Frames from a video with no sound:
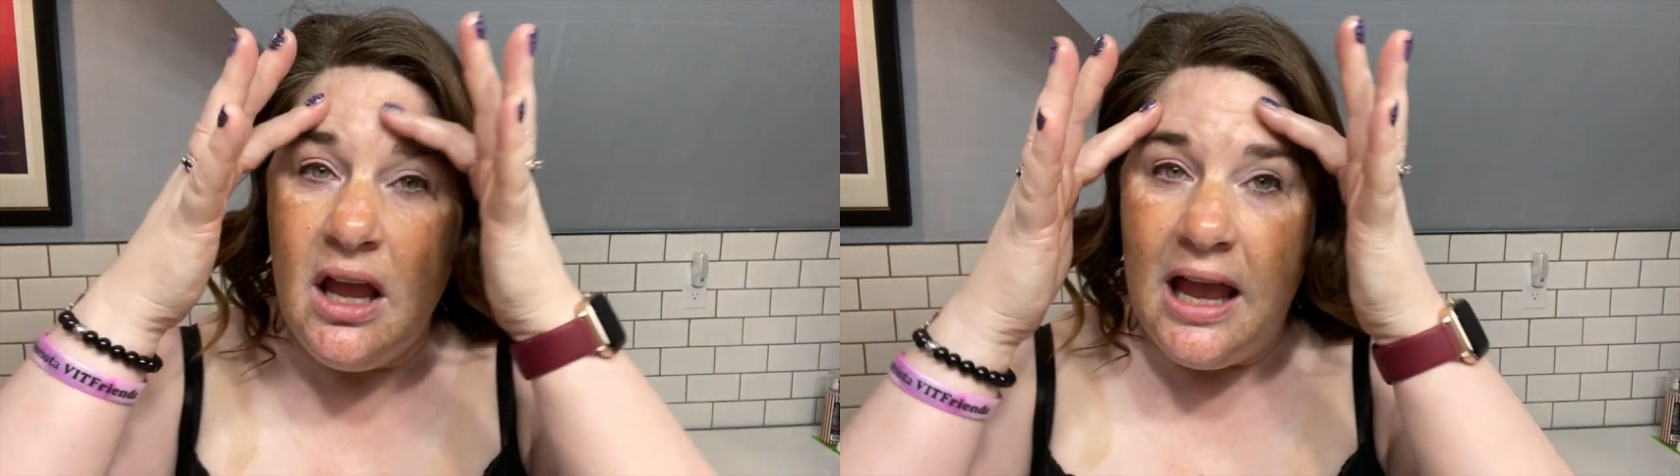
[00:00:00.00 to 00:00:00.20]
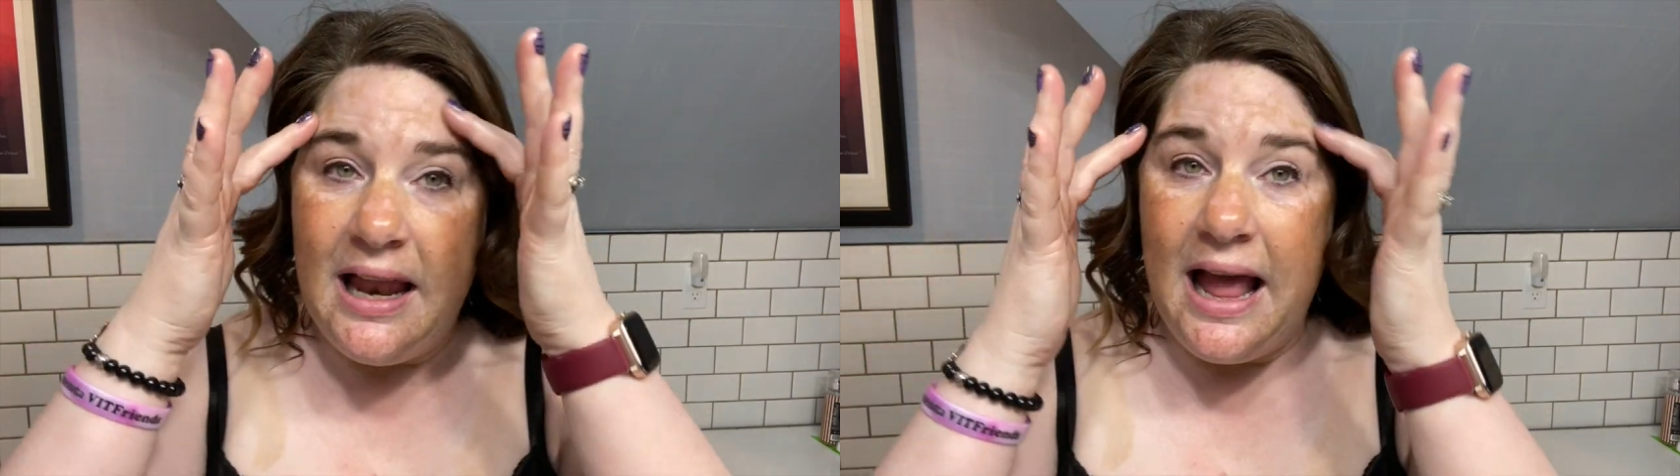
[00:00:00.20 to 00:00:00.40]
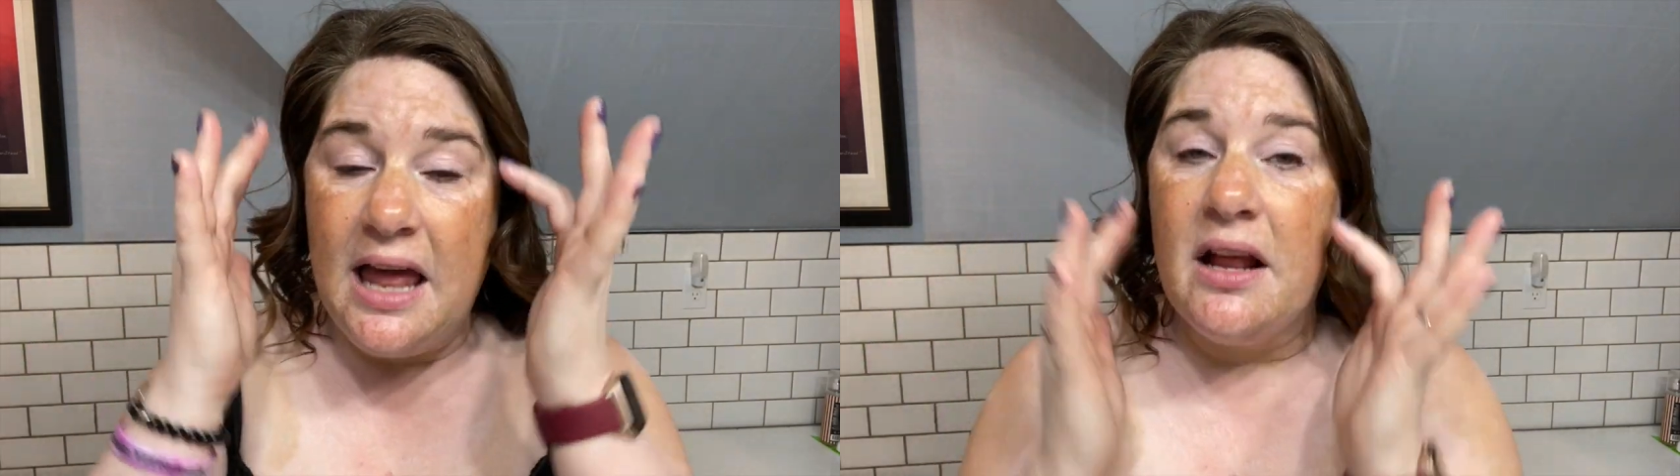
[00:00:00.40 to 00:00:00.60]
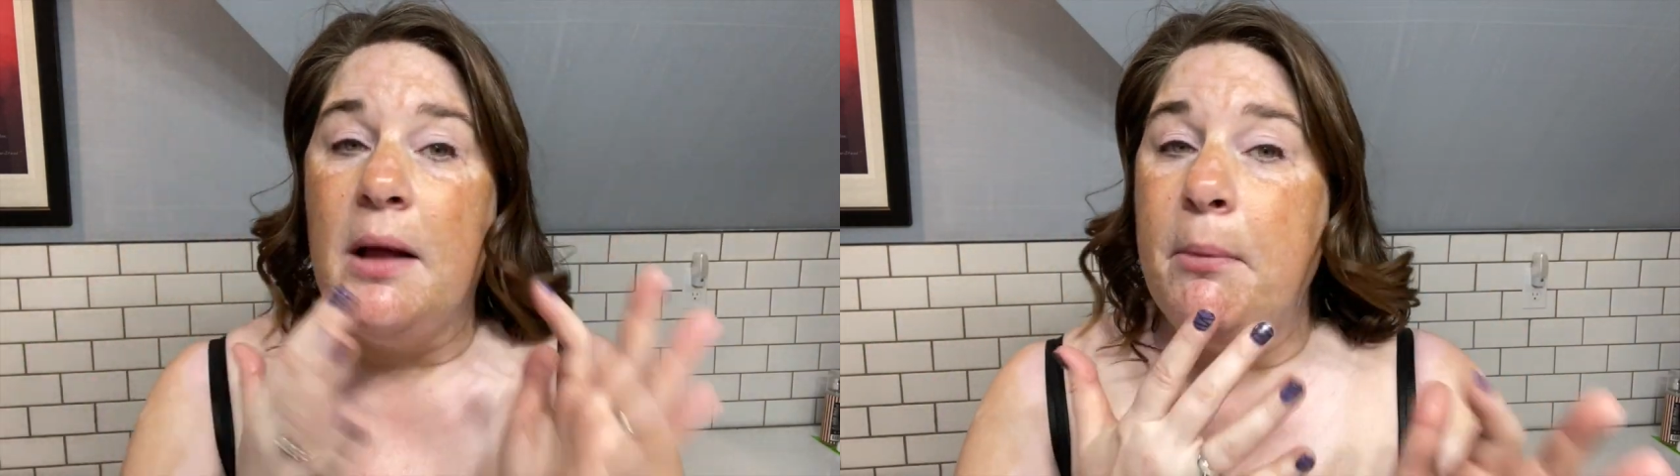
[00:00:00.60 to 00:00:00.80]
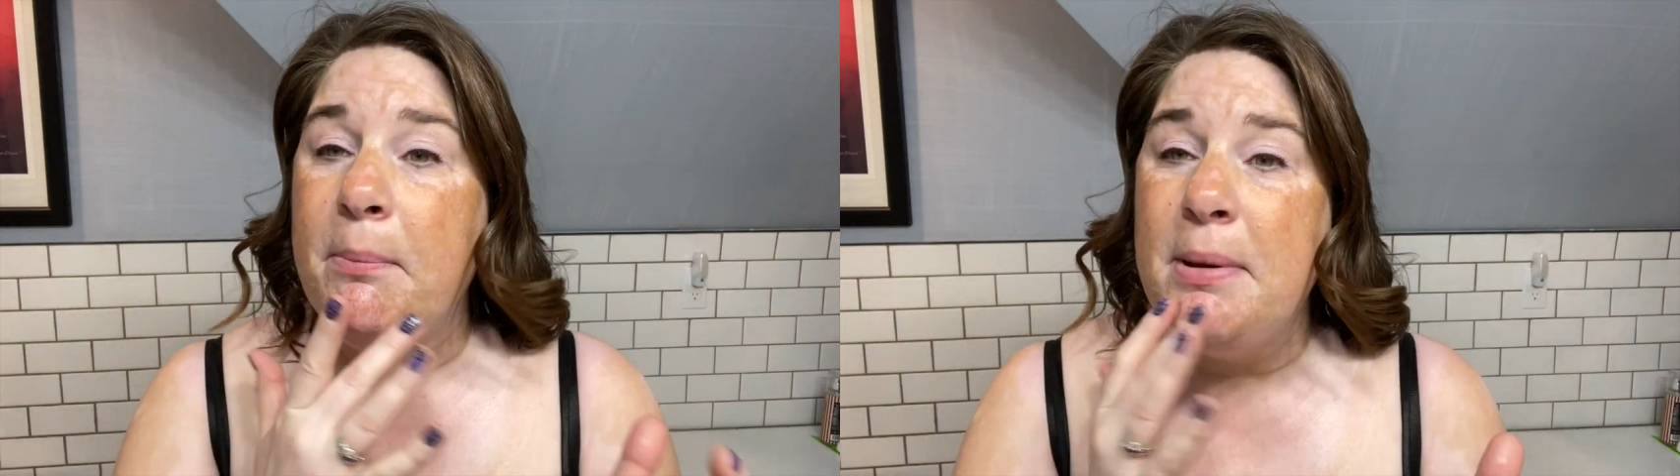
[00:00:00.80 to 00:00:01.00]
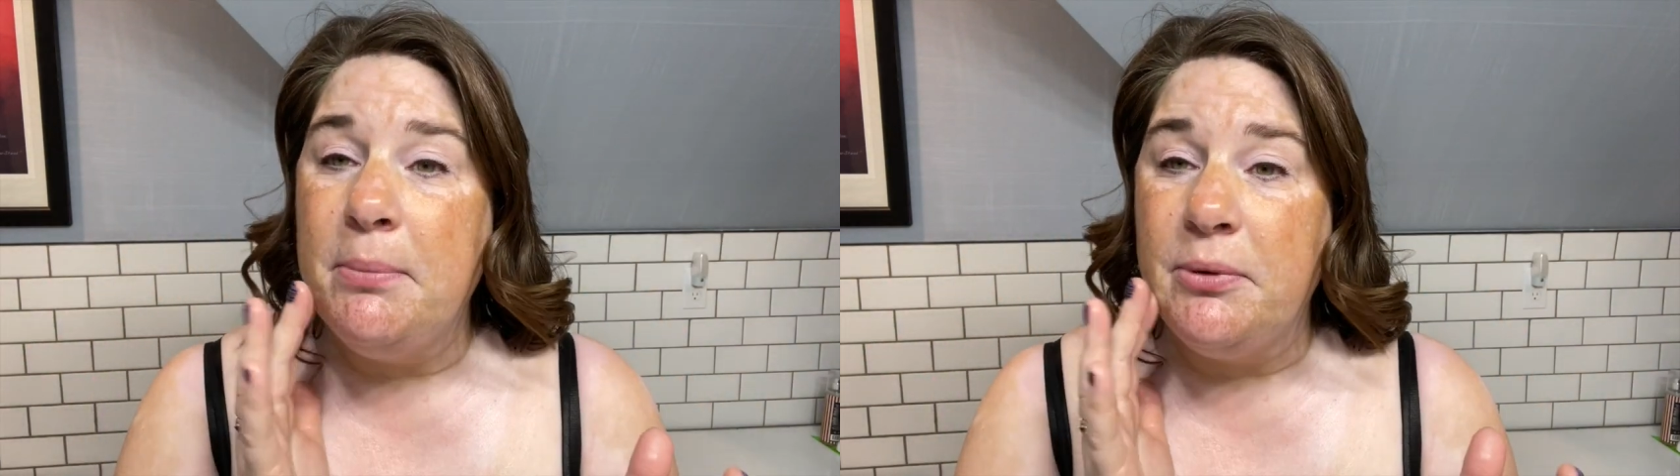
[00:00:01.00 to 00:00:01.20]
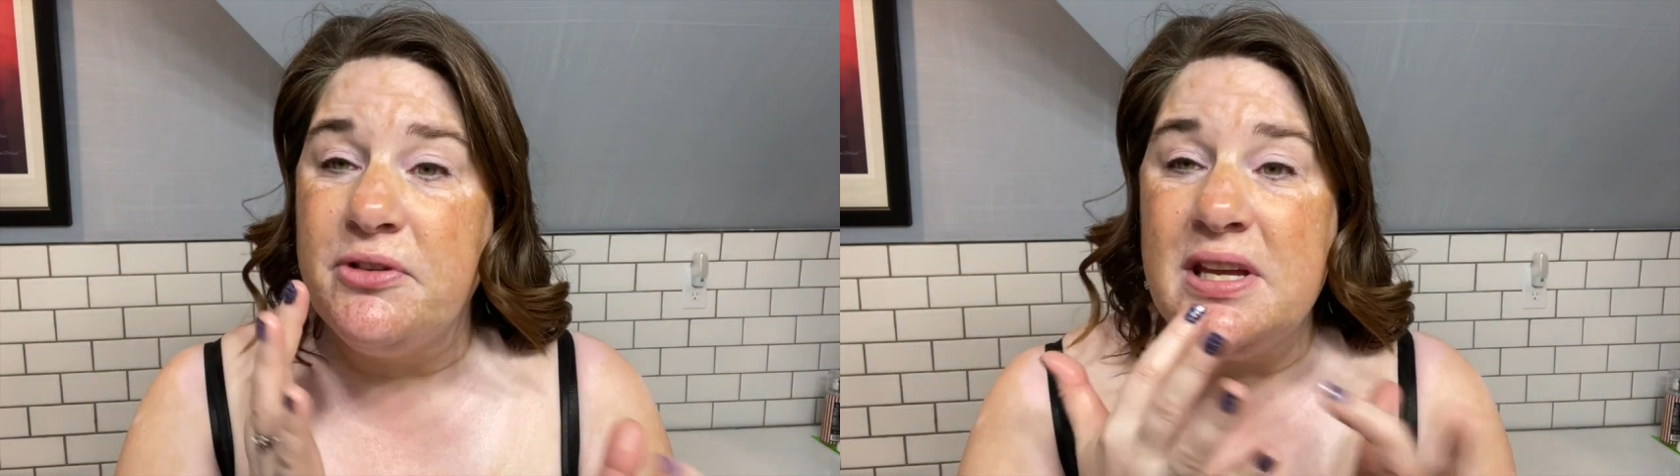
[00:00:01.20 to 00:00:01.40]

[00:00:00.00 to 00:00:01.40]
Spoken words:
and I had a couple pimples